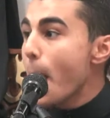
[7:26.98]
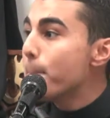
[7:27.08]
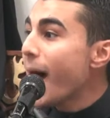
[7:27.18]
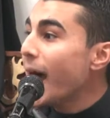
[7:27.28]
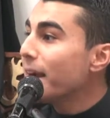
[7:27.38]

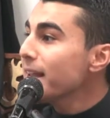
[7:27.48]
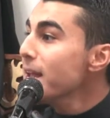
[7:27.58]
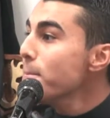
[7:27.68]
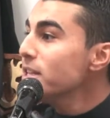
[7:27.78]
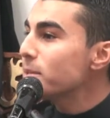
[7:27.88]

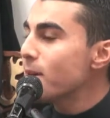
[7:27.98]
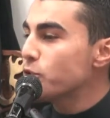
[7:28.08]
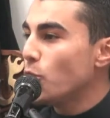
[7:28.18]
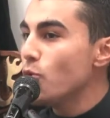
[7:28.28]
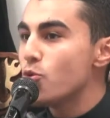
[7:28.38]
Bahriya bint
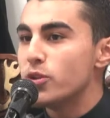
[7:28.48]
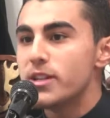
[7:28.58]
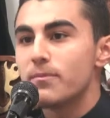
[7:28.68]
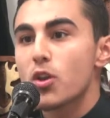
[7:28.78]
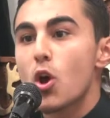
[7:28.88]

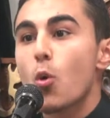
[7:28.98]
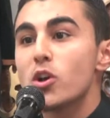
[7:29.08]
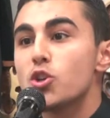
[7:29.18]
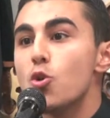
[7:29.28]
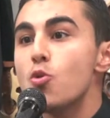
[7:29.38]
Mas'ud
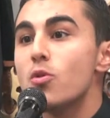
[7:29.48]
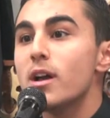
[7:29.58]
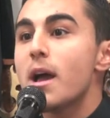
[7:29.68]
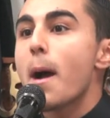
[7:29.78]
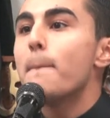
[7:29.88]
was
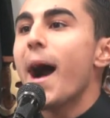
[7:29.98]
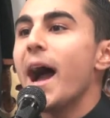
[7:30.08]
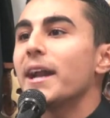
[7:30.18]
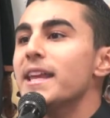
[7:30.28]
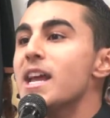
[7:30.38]
who?
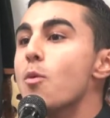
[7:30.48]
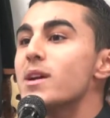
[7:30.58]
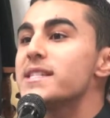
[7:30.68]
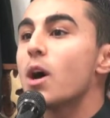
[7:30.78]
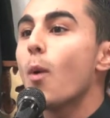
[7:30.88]
Bahriya
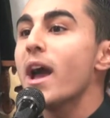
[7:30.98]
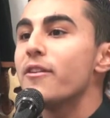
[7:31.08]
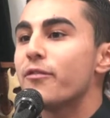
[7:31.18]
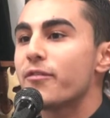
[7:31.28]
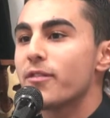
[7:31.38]
was the
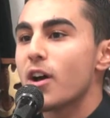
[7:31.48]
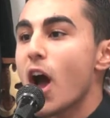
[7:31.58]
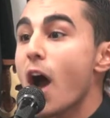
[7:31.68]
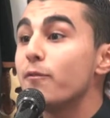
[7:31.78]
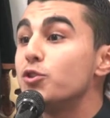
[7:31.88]
wife
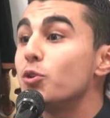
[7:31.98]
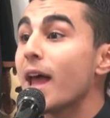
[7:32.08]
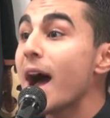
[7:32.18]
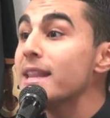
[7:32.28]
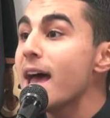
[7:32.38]
of
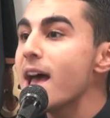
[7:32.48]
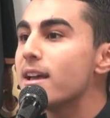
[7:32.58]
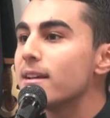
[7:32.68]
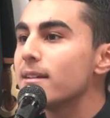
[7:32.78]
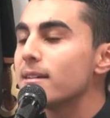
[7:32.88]

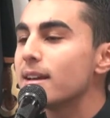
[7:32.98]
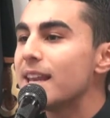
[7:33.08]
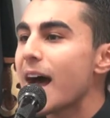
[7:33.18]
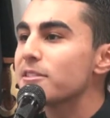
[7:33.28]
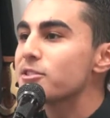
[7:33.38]
Junada
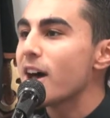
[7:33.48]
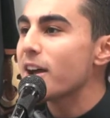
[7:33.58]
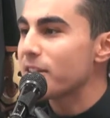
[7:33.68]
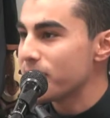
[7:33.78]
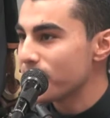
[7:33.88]

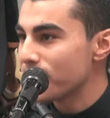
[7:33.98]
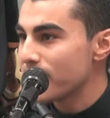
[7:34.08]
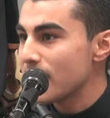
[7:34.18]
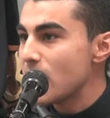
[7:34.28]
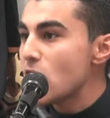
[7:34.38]
al-Ansari.
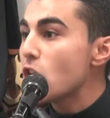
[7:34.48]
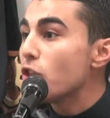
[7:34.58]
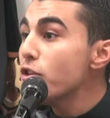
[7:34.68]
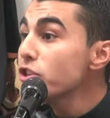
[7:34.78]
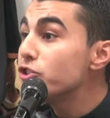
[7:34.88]

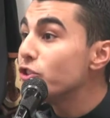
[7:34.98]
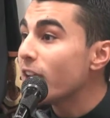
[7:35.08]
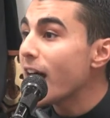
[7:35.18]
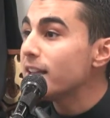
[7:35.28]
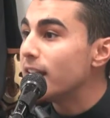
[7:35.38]
This
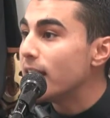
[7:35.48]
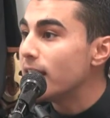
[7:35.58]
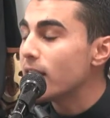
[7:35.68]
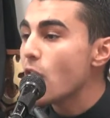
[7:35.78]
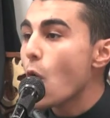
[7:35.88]

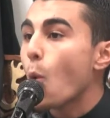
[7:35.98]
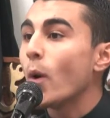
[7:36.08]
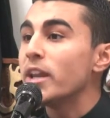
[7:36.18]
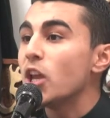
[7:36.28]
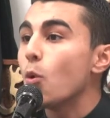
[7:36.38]
Junada,
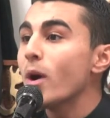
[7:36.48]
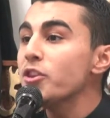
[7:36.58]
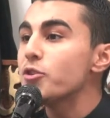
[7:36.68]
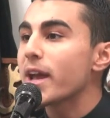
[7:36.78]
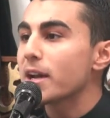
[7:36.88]
when he
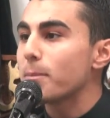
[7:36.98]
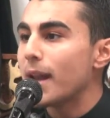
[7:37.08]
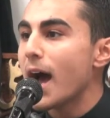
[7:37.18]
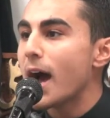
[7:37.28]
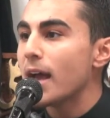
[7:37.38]
went to
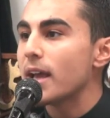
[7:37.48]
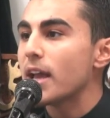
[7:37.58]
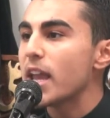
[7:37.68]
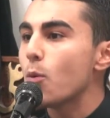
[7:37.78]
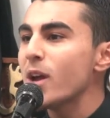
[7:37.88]
Karbala,
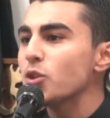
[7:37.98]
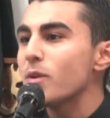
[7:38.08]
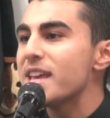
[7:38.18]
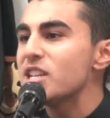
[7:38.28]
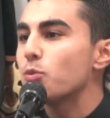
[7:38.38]
he went
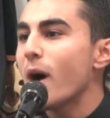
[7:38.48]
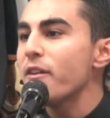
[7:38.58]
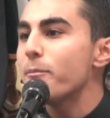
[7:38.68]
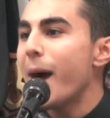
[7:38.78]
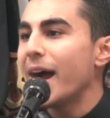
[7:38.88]
with his
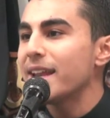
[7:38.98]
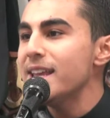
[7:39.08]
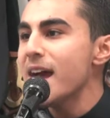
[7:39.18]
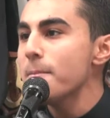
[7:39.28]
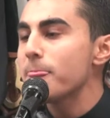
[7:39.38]
wife
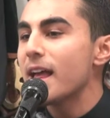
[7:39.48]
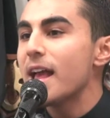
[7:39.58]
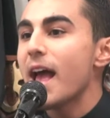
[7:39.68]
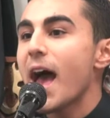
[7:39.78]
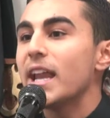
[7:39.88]
Bahriya
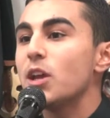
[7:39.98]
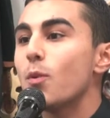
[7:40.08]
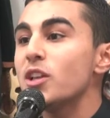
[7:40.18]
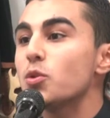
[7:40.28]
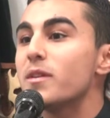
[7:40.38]
and he
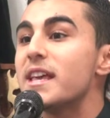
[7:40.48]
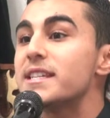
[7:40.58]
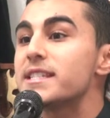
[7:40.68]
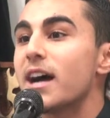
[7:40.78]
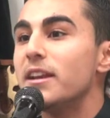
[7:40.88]
went with
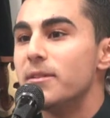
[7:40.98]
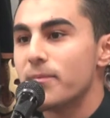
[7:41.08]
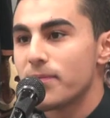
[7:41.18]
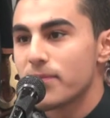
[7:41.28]
his son.